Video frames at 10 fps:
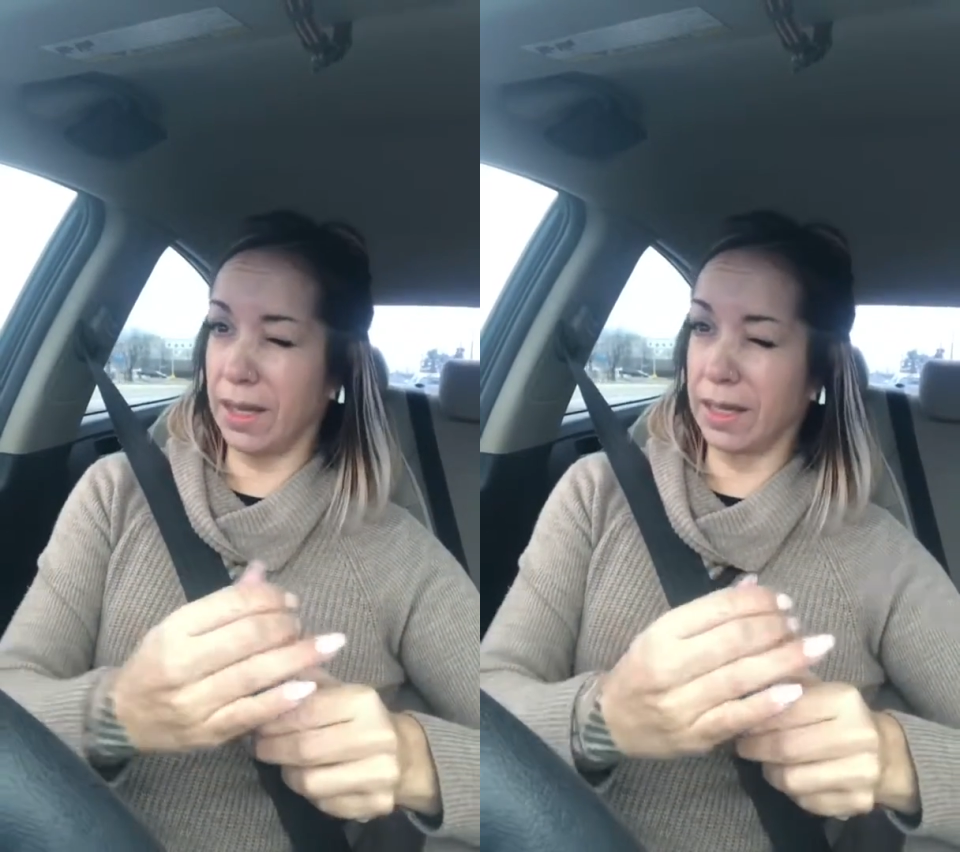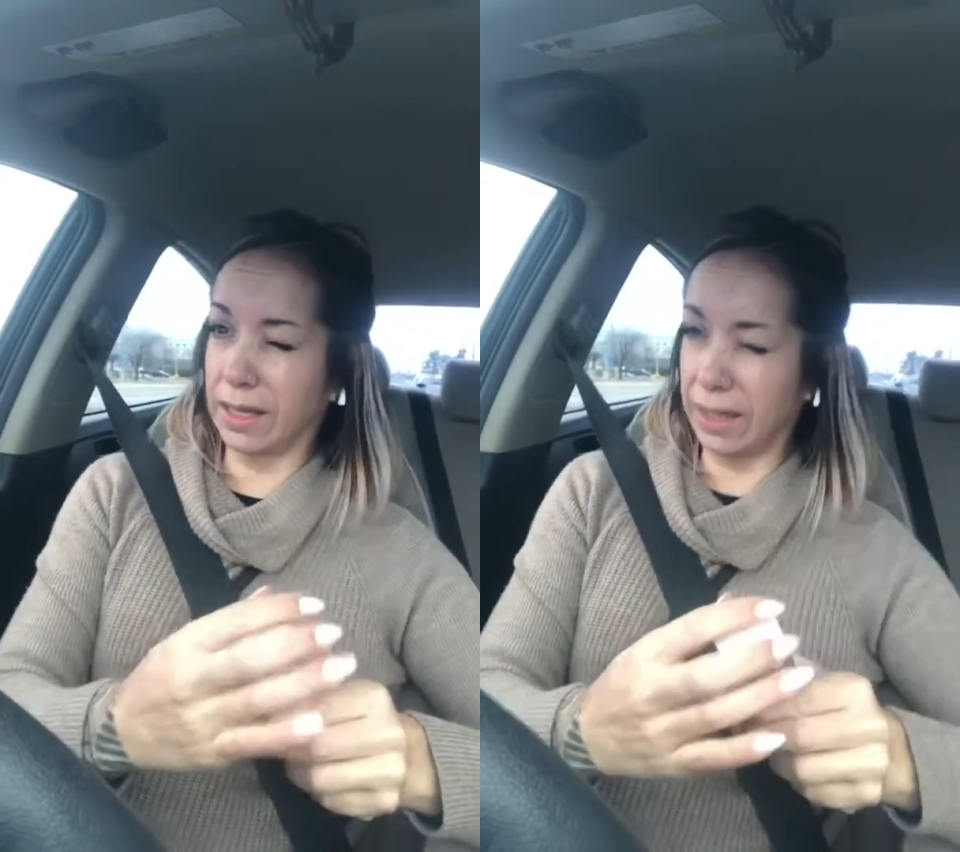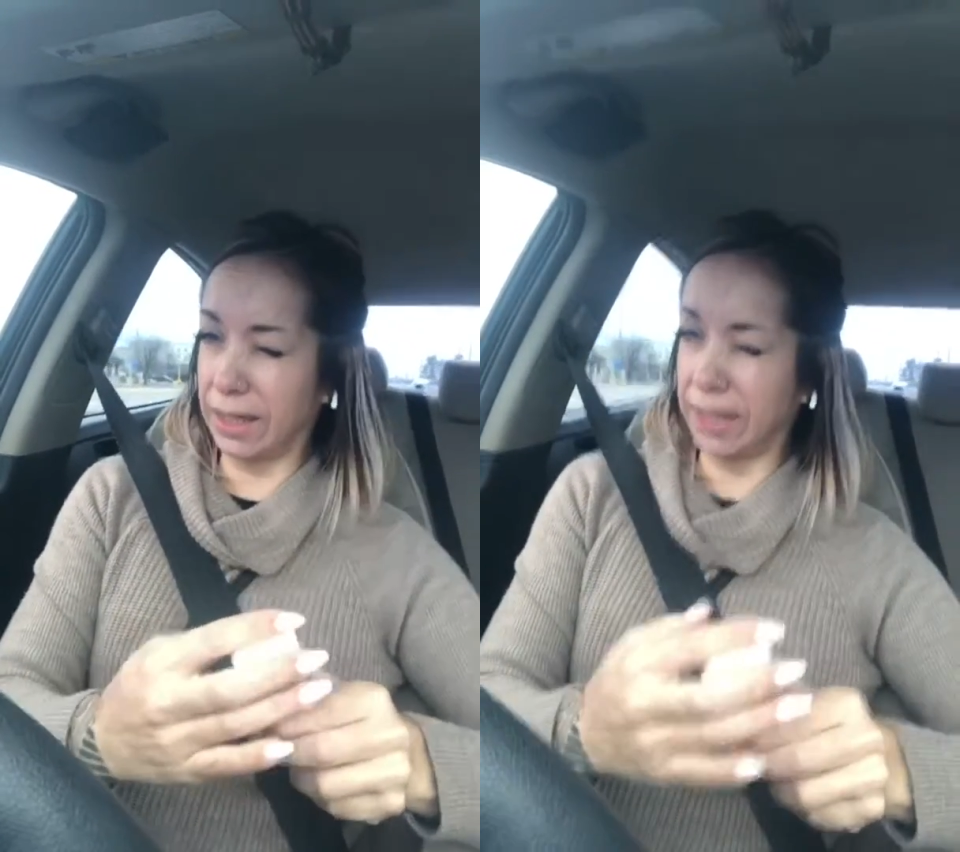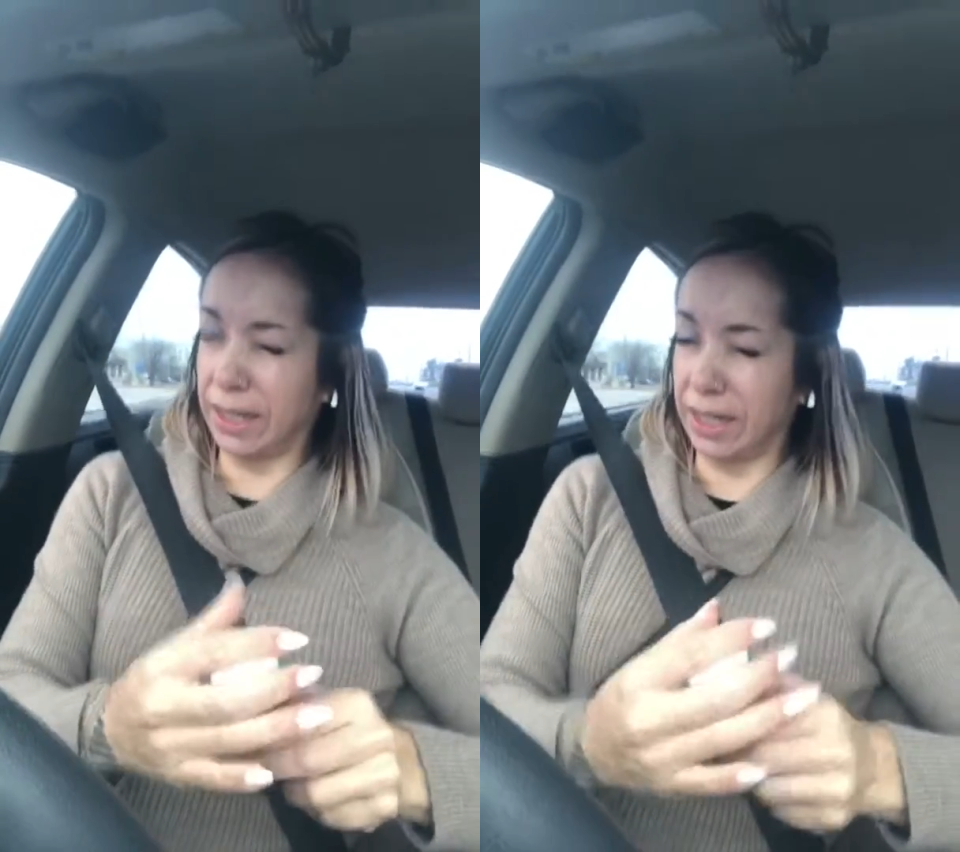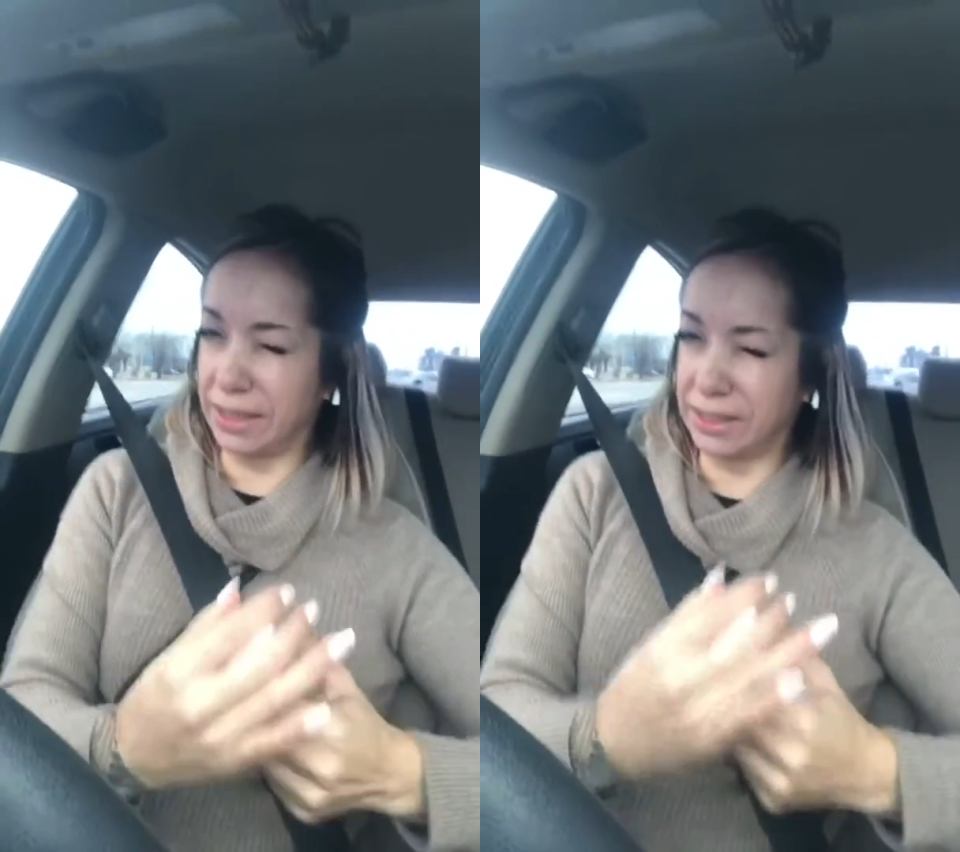
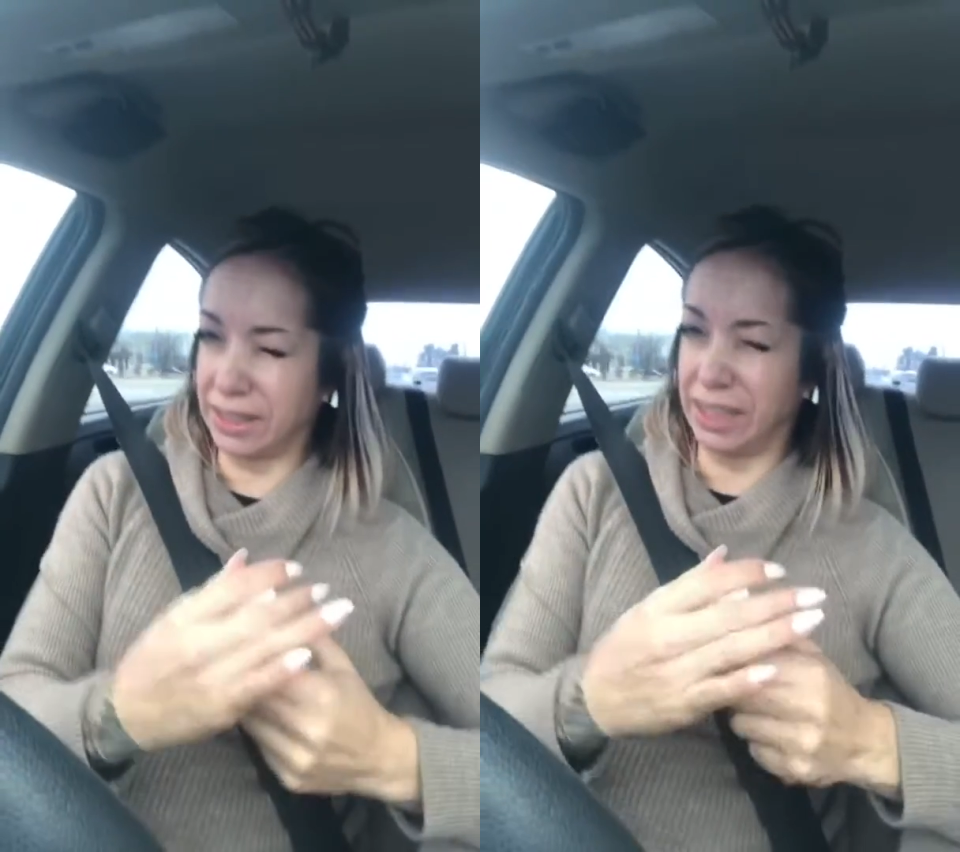again